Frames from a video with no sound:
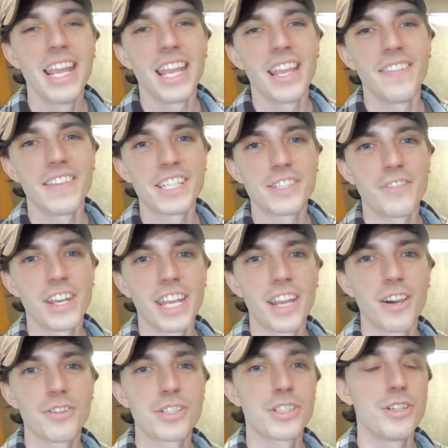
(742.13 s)
in this
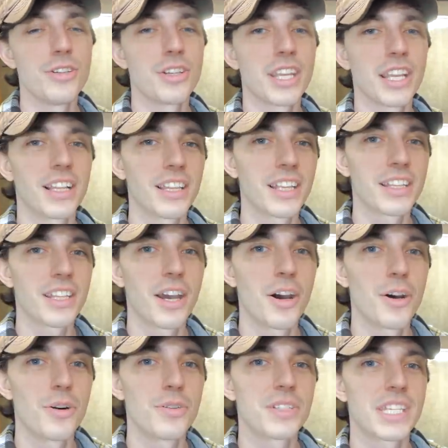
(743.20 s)
video so you can click
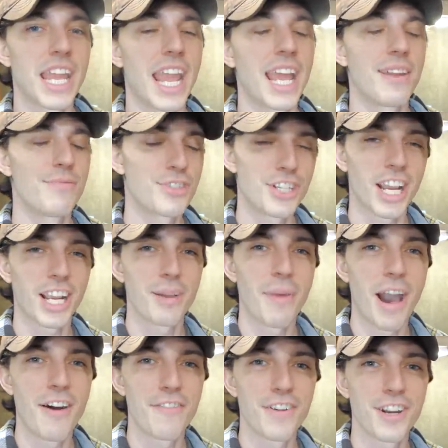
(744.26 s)
those and check them
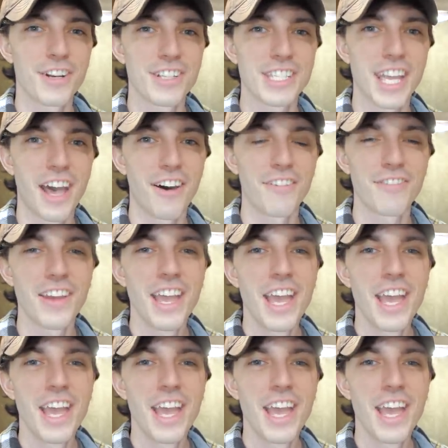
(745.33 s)
out for yourself.